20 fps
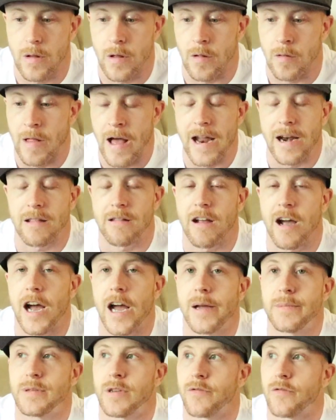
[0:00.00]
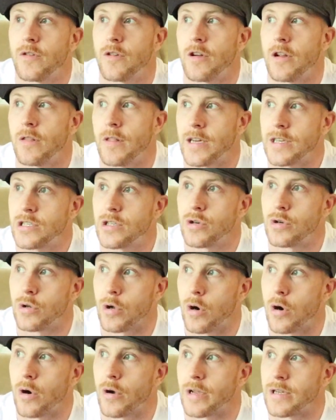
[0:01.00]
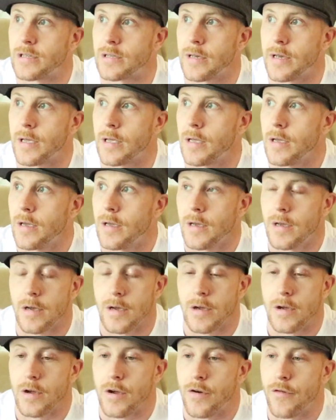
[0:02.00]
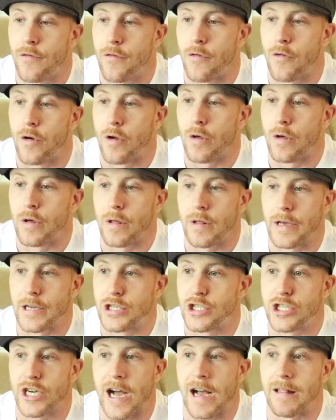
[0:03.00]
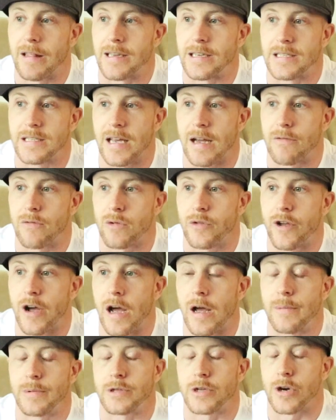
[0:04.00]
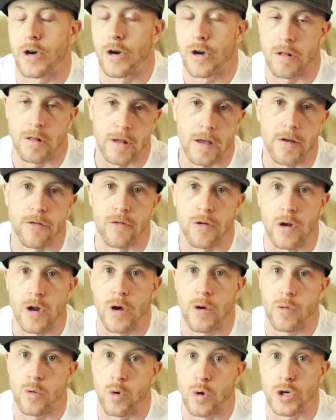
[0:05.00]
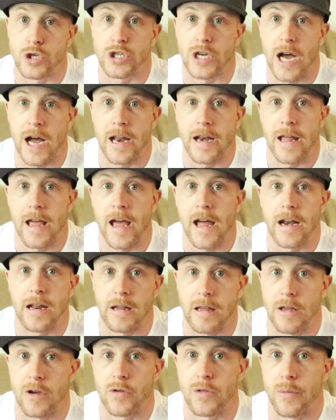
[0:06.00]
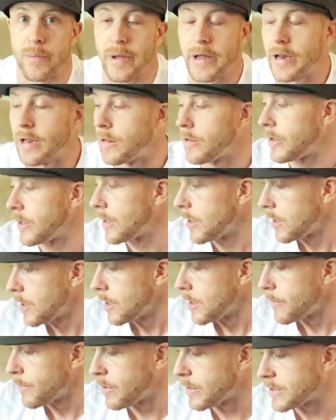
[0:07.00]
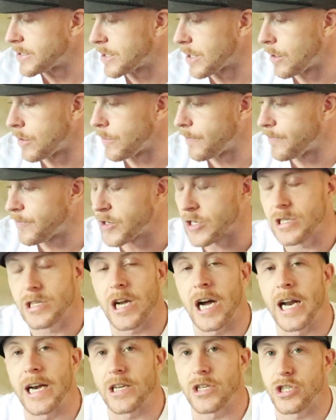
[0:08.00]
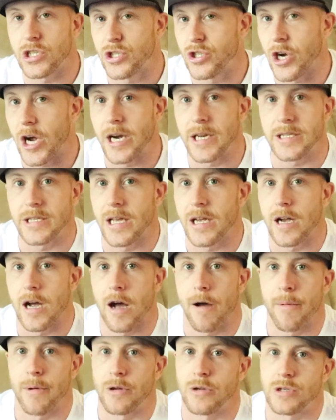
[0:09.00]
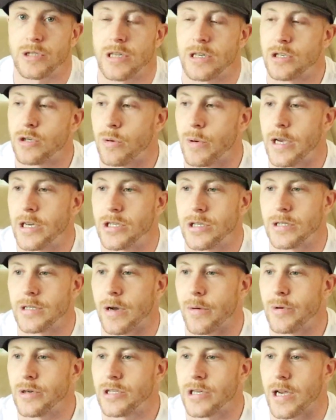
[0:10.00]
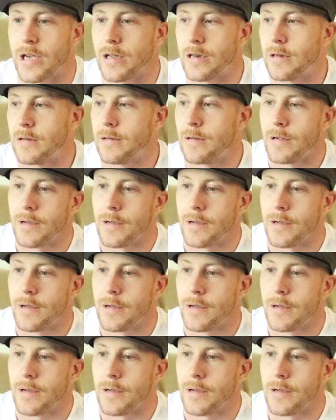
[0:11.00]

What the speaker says: a lot of times, unless your dog is like really like shot like several times, they're gonna live, or shot in the head and killed immediately. But so just try to stay calm in those situations. I wish I could